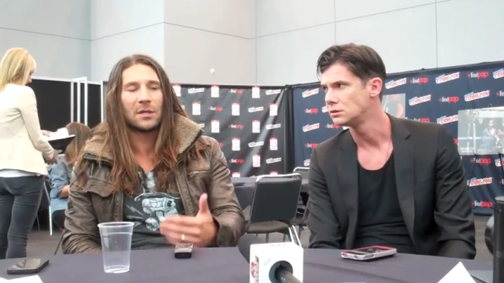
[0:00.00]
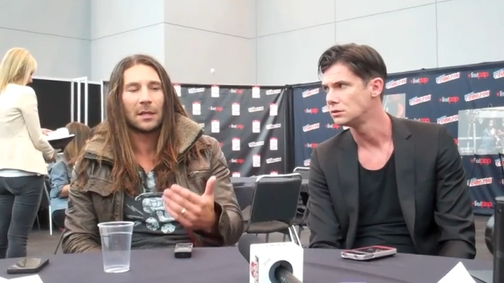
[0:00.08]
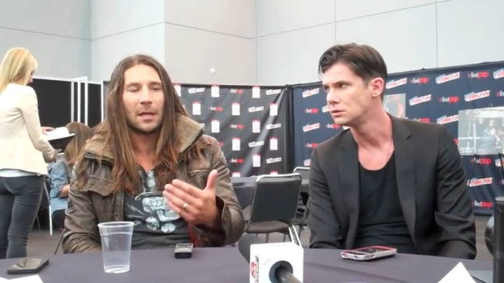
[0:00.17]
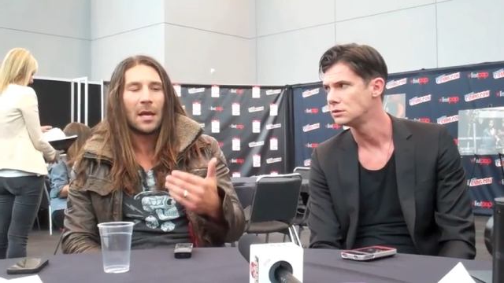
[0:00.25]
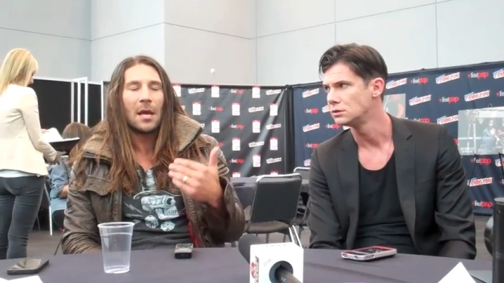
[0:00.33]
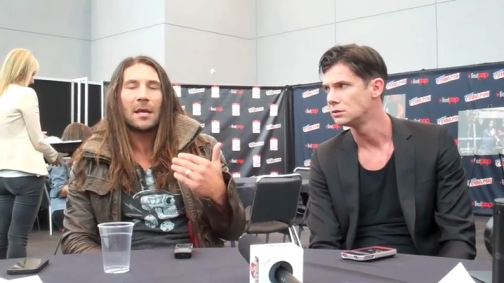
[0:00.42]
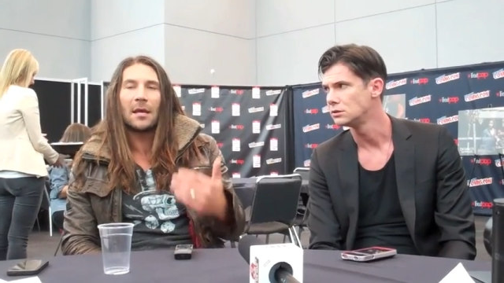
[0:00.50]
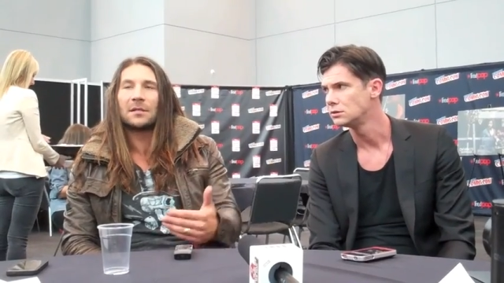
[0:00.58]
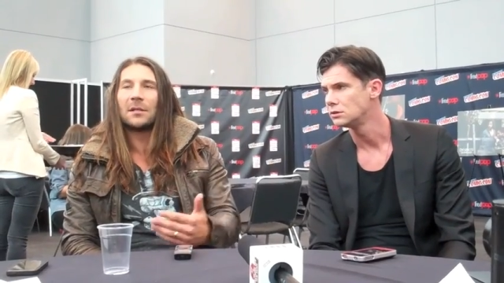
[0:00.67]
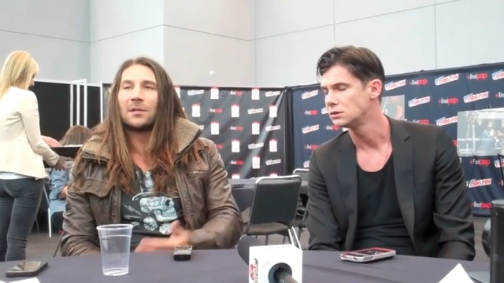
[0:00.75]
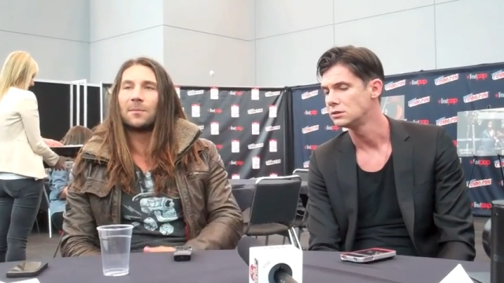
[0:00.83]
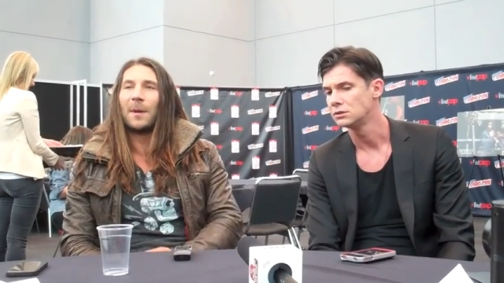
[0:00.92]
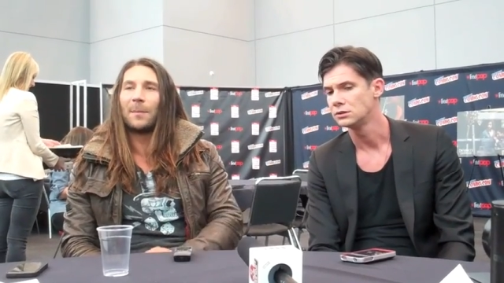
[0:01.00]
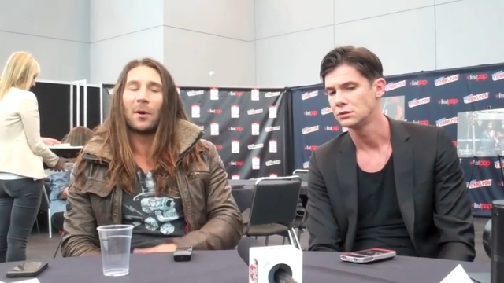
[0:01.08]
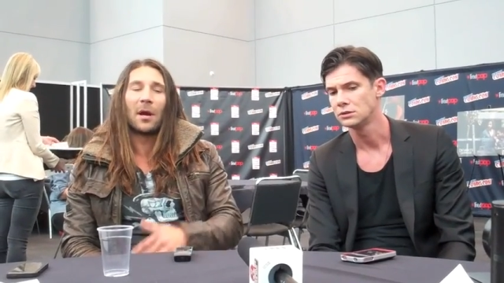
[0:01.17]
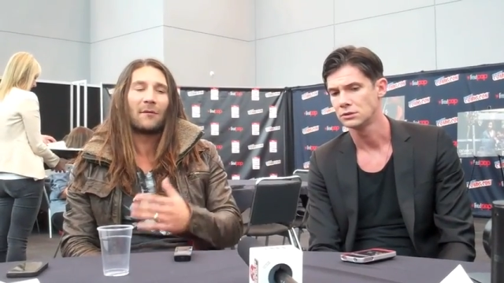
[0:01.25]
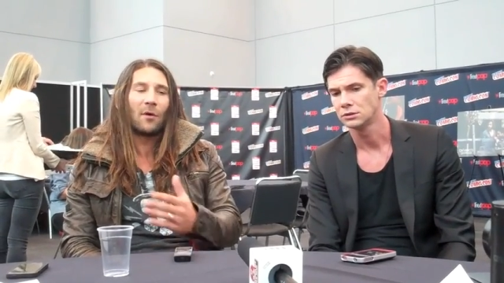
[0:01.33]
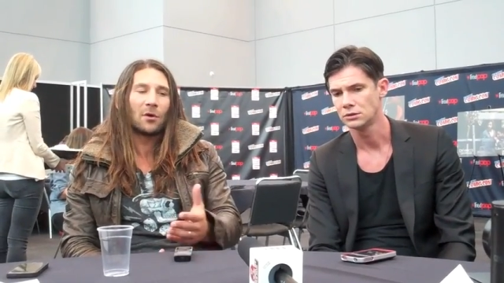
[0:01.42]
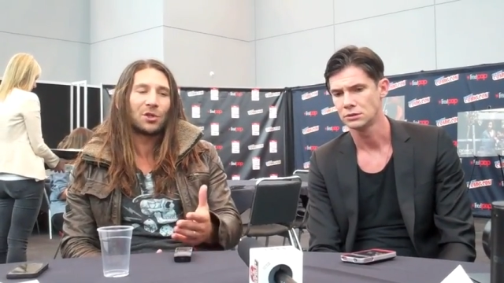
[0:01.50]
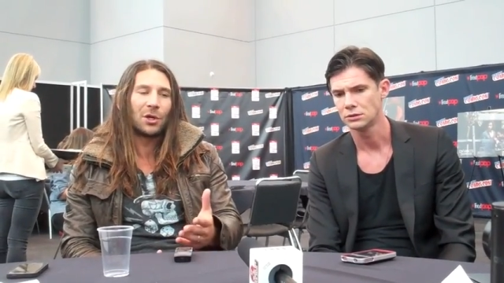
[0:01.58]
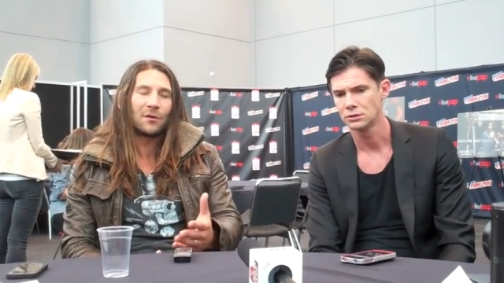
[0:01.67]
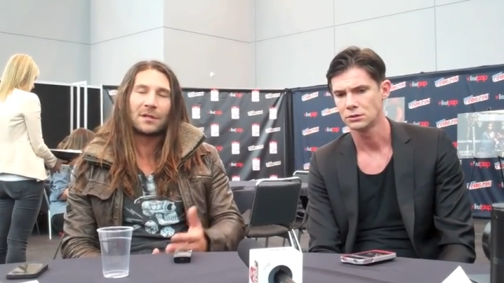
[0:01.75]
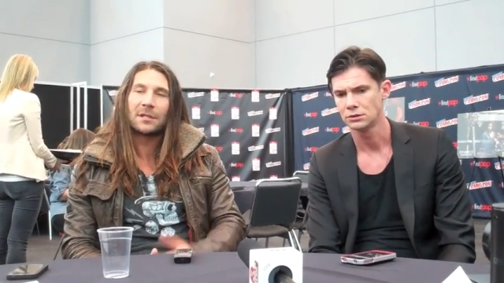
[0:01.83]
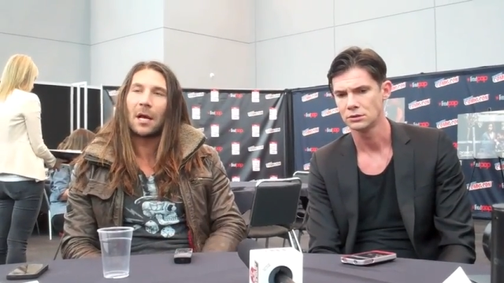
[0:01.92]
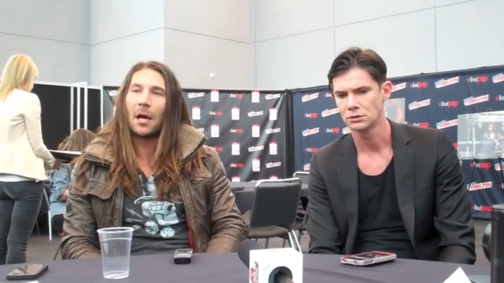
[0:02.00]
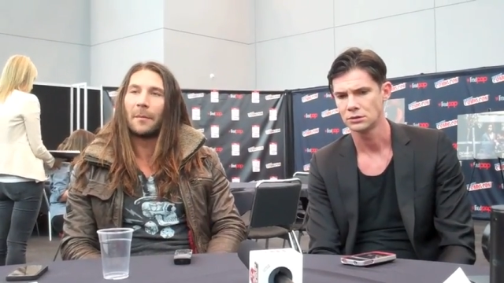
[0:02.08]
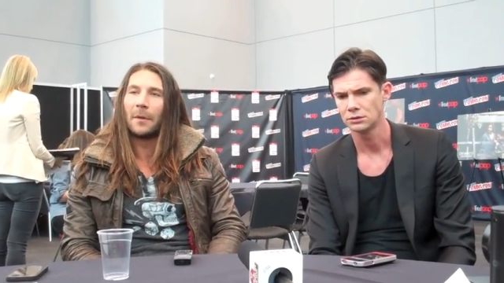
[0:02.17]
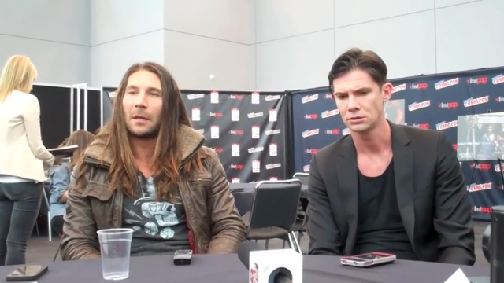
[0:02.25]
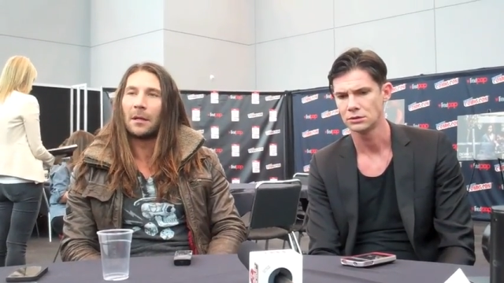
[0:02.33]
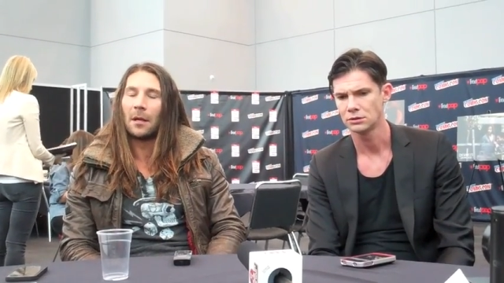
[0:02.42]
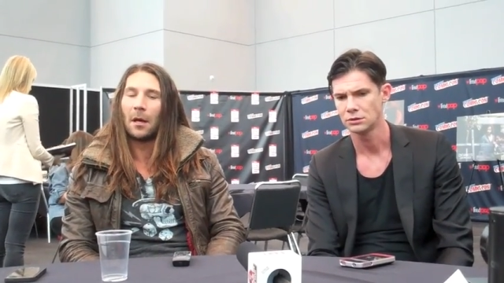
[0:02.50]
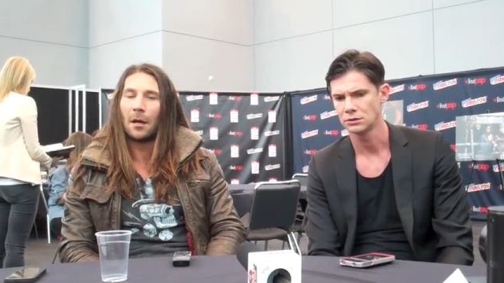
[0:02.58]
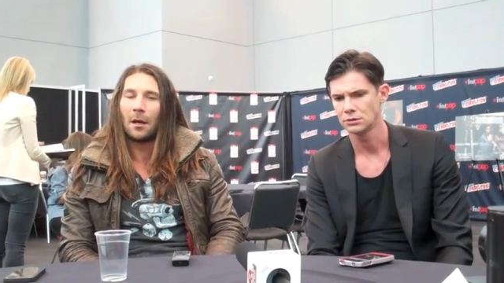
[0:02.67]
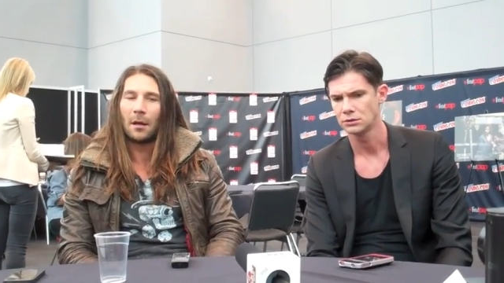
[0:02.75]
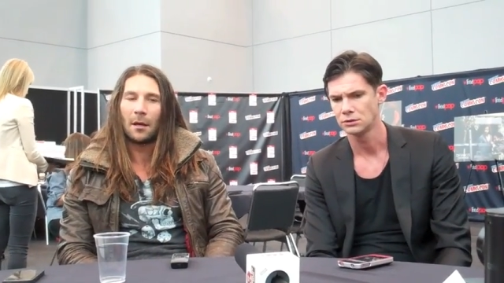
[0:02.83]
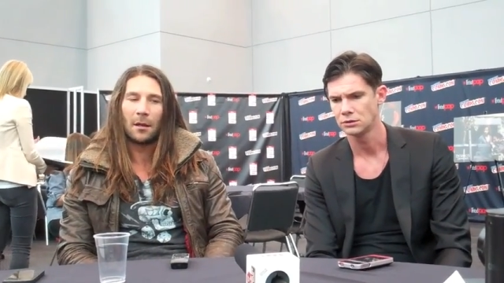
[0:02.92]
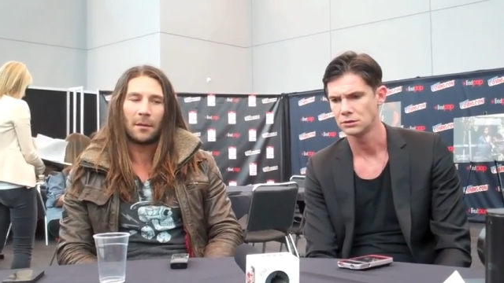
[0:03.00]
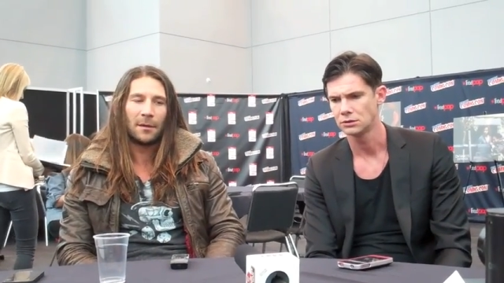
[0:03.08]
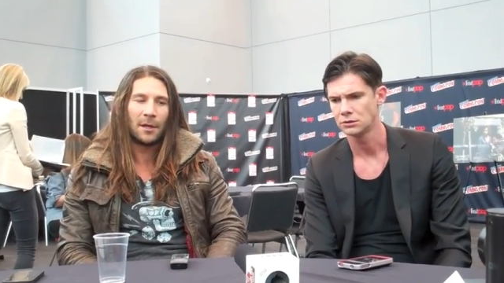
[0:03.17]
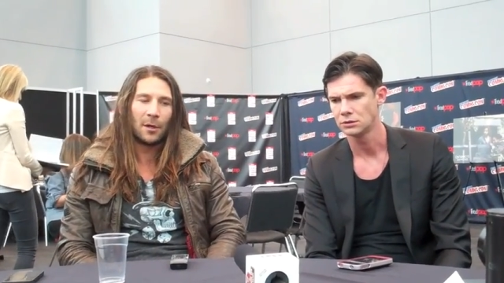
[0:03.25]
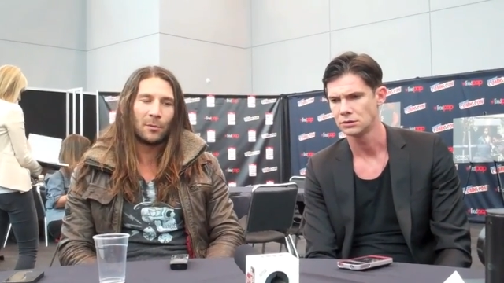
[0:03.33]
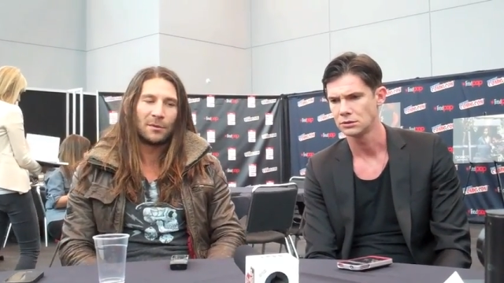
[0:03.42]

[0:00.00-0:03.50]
Speaker 1: that, yes, these people kind of all share this common, uh, you know,